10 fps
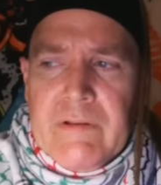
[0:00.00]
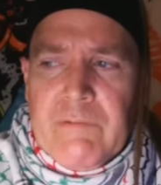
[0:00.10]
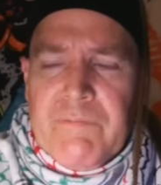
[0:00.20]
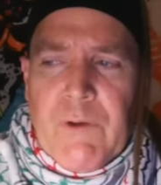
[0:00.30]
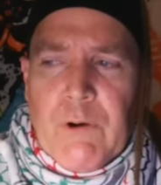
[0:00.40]

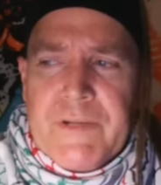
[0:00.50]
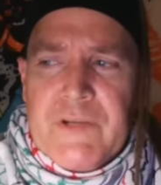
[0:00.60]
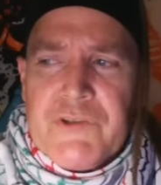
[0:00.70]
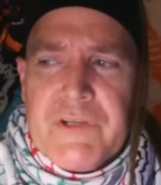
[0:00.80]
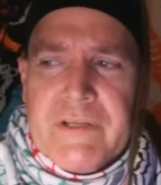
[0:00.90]

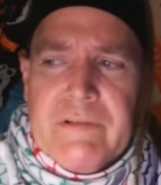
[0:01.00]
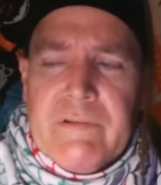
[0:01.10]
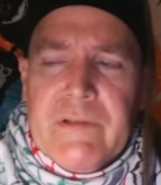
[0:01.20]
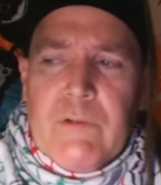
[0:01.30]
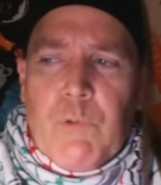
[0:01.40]
far-reaching
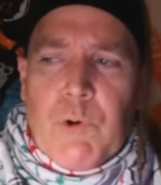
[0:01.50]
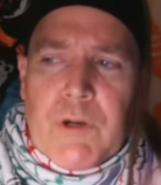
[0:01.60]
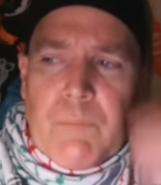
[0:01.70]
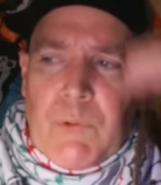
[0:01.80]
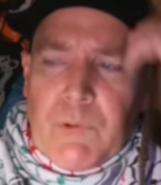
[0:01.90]
and
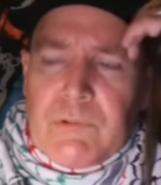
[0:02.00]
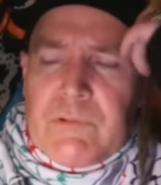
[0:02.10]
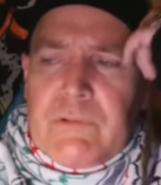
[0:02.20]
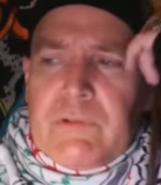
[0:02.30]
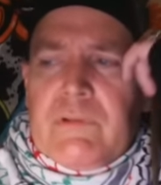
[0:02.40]
workable
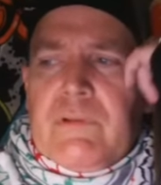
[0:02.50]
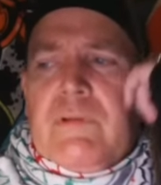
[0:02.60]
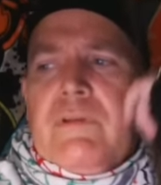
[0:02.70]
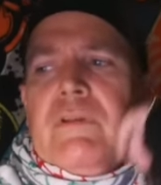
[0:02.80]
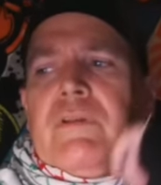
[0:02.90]

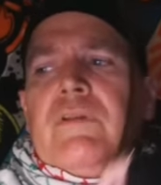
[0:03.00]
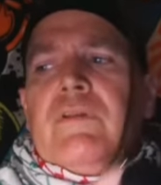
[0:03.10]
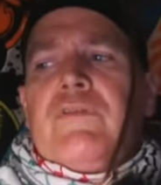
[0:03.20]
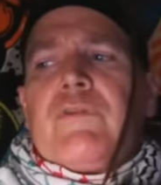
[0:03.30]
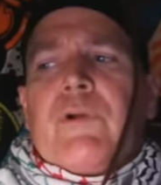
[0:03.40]

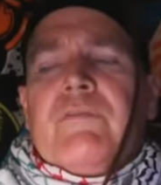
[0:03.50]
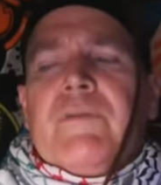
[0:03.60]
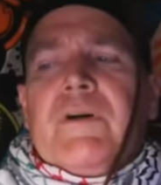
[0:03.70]
sort of